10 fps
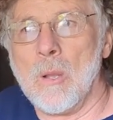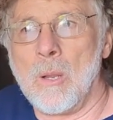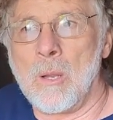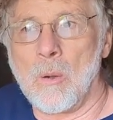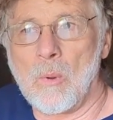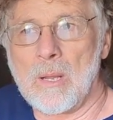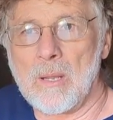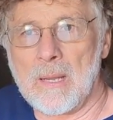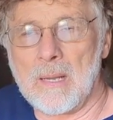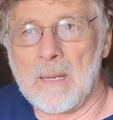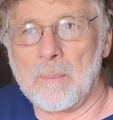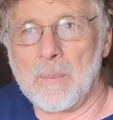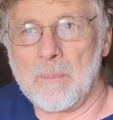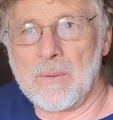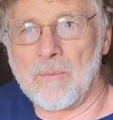Well,
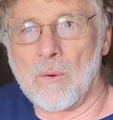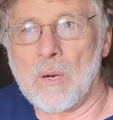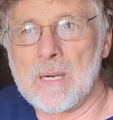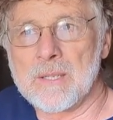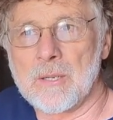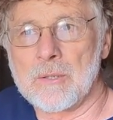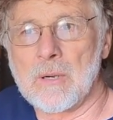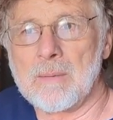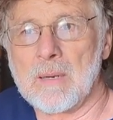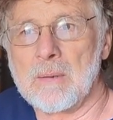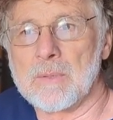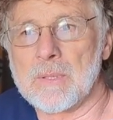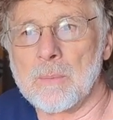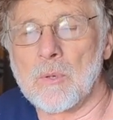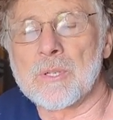before I started traveling, I was
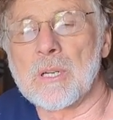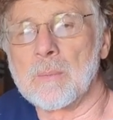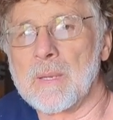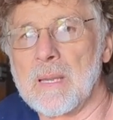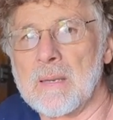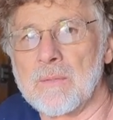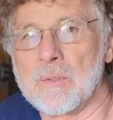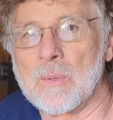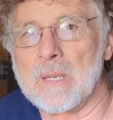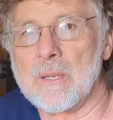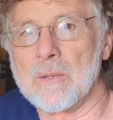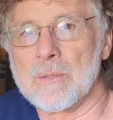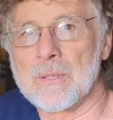a motorcycle mechanic for 20 years.